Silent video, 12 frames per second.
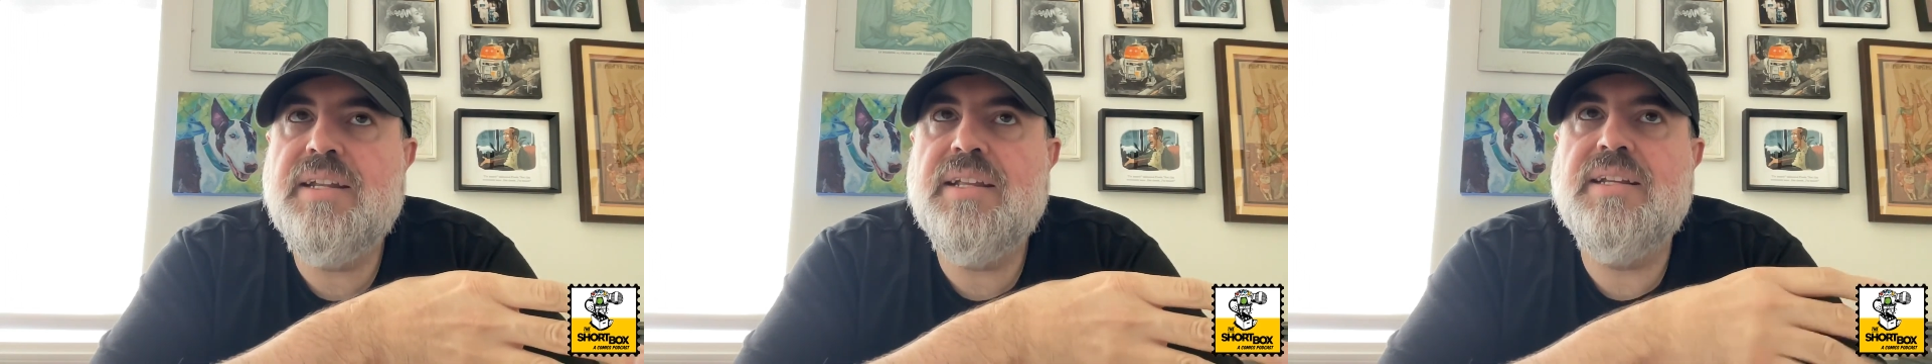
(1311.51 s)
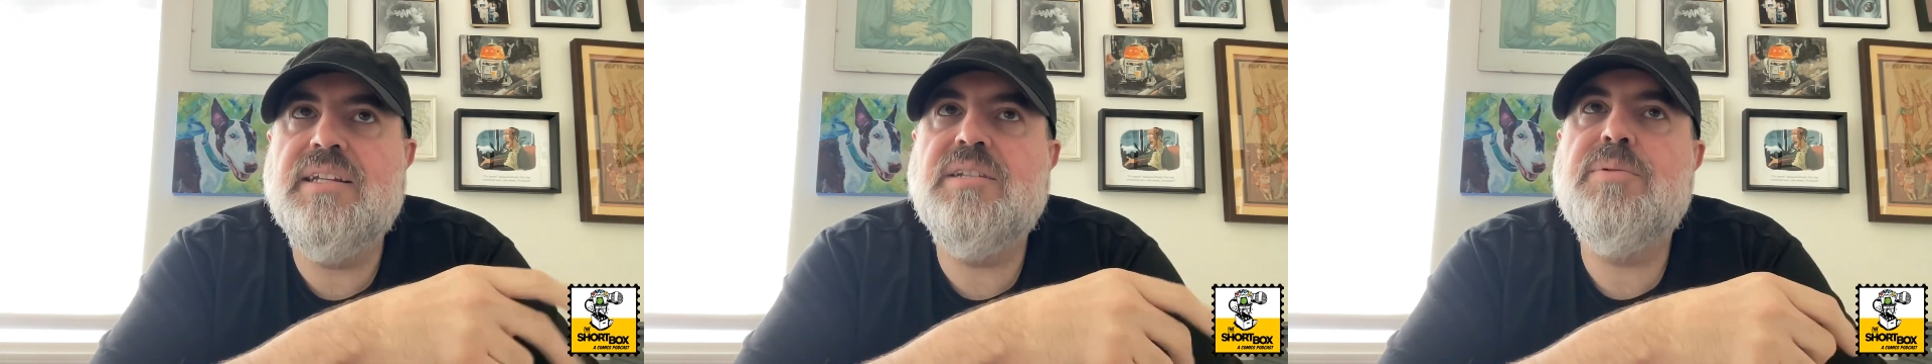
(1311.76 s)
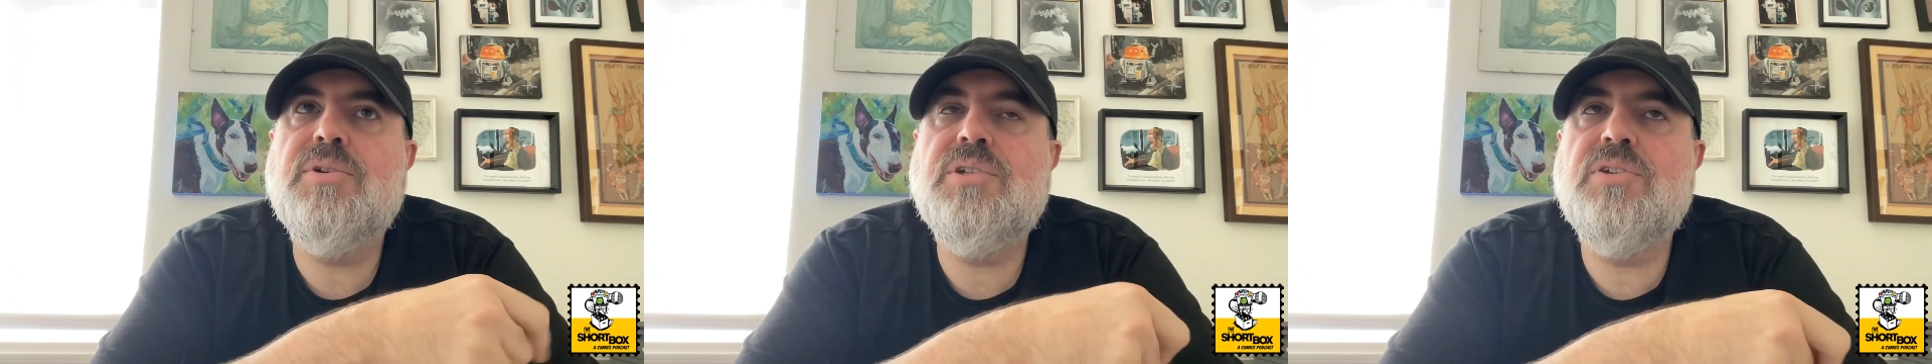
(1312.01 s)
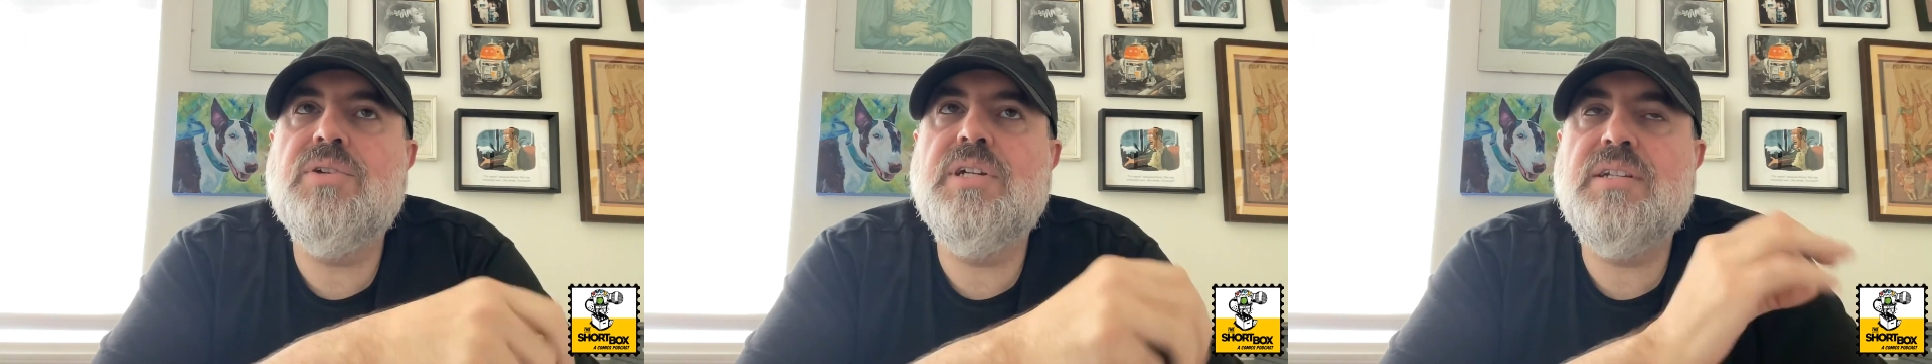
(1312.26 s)
and he's supposed to
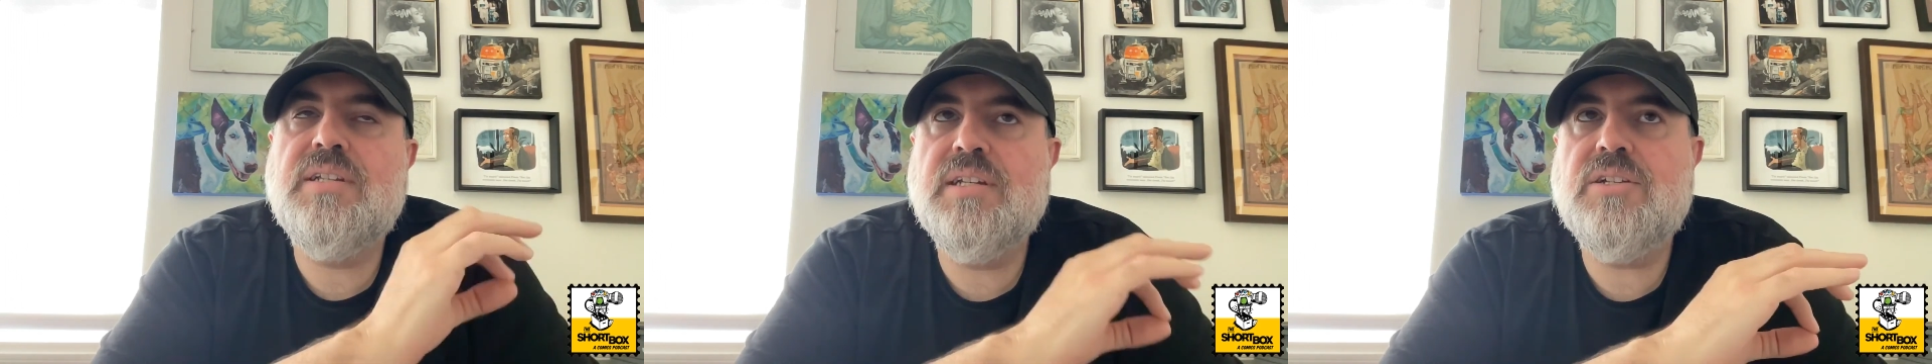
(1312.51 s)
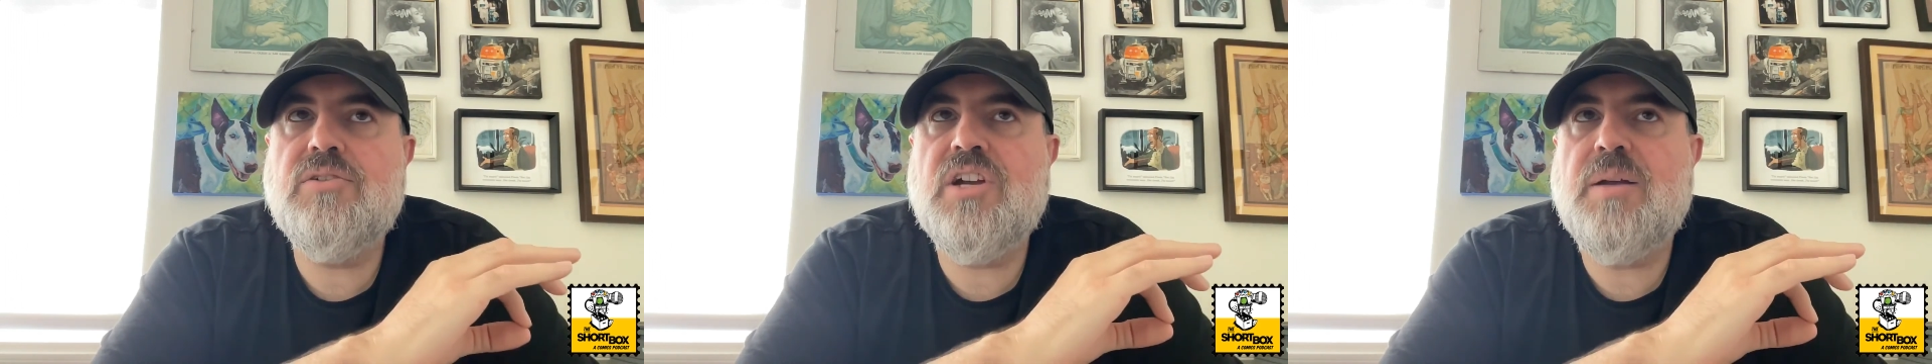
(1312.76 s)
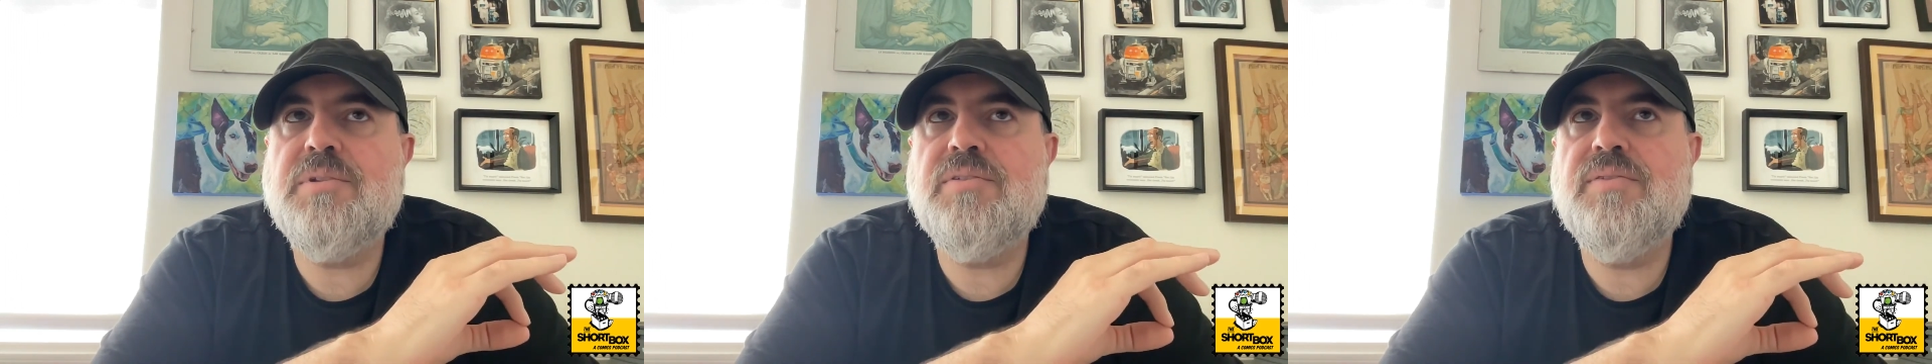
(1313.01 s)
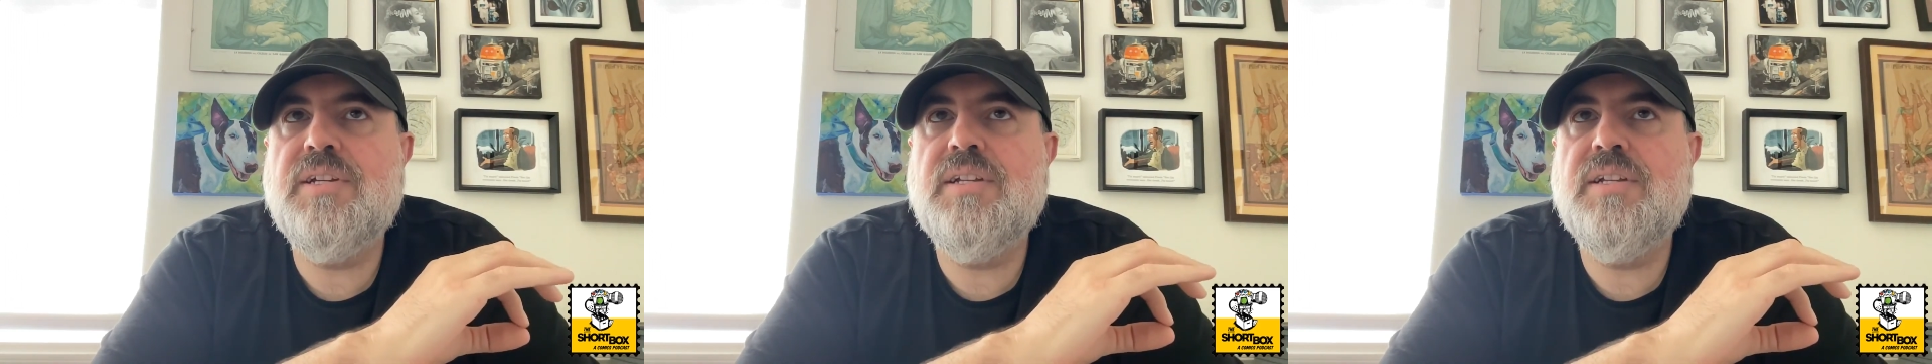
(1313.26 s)
drink 6 drops of it,